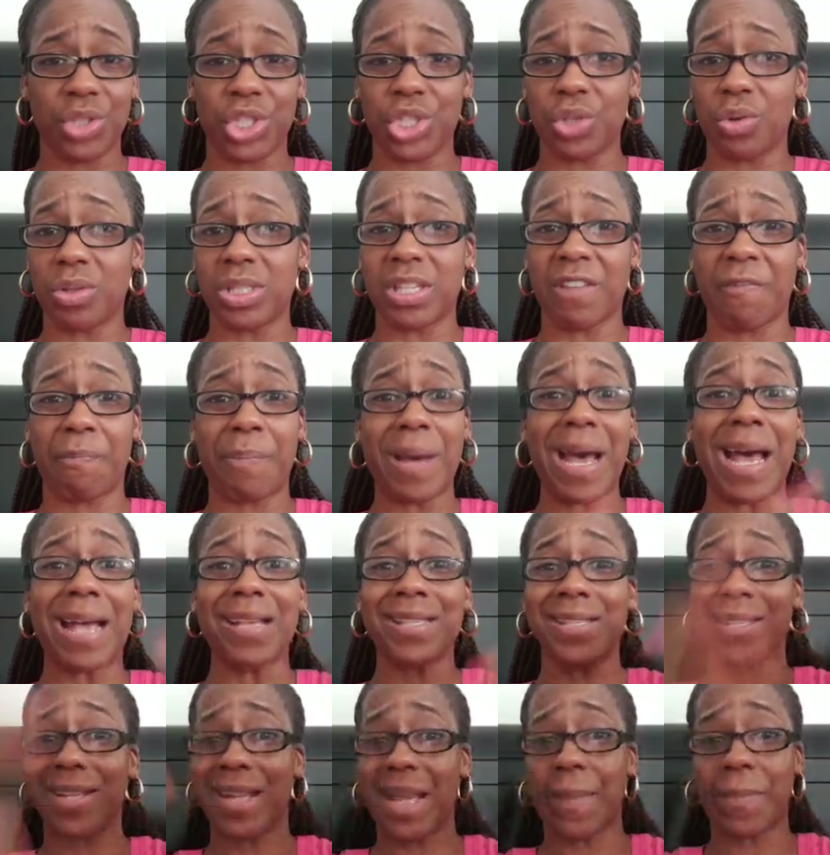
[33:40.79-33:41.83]
shoes if
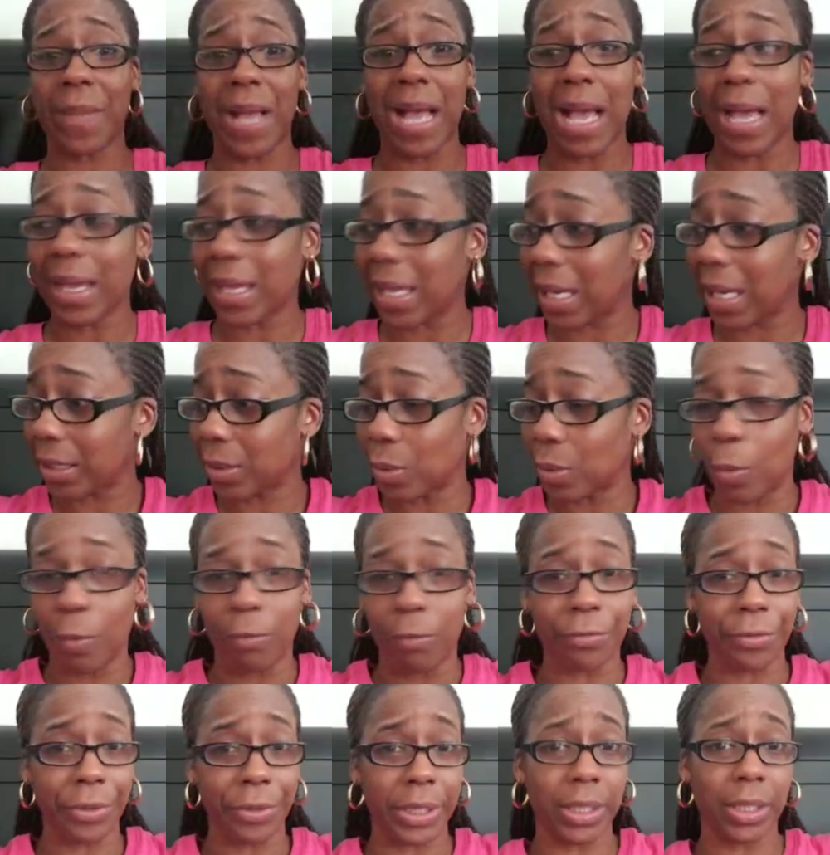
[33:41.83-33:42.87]
pastor so them can't get
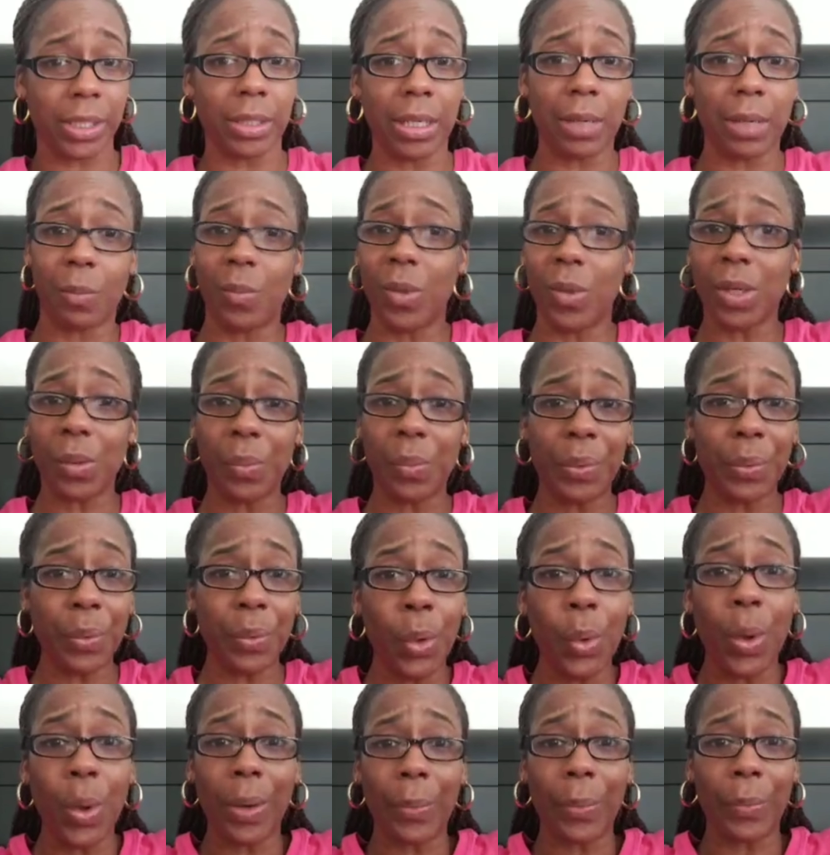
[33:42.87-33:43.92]
over it. What a, who
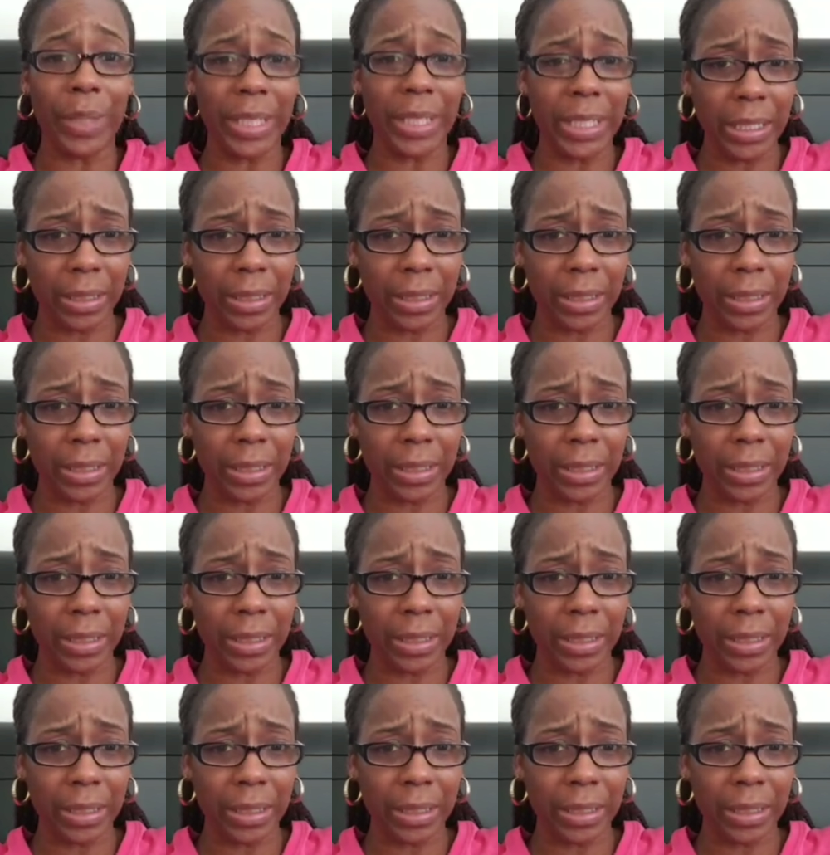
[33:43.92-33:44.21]
are we?